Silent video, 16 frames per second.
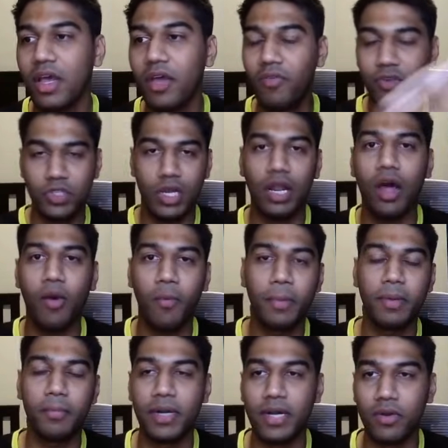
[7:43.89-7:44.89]
which allow
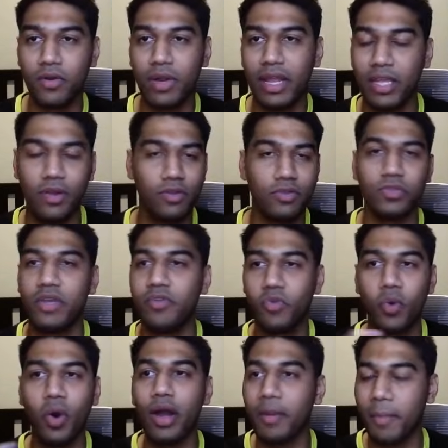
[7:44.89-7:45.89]
people to so if
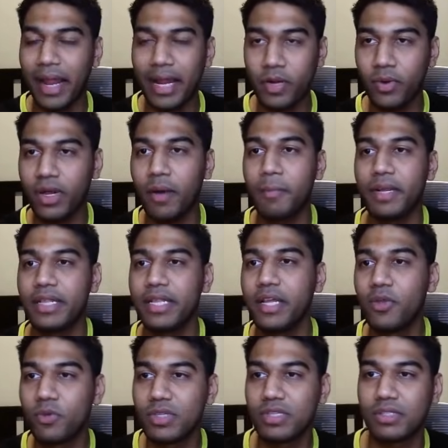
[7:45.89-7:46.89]
you are applying to a company, they're
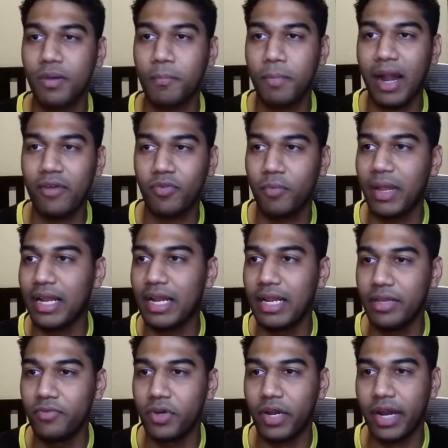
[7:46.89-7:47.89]
using some platform like
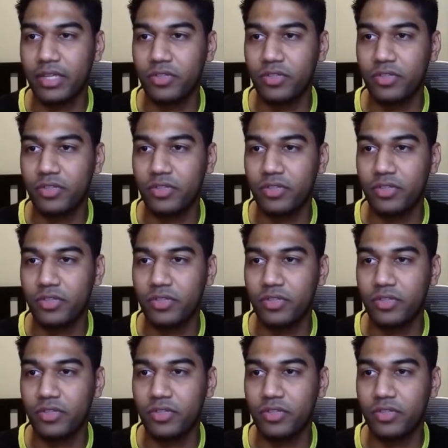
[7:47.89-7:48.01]
Lever, right?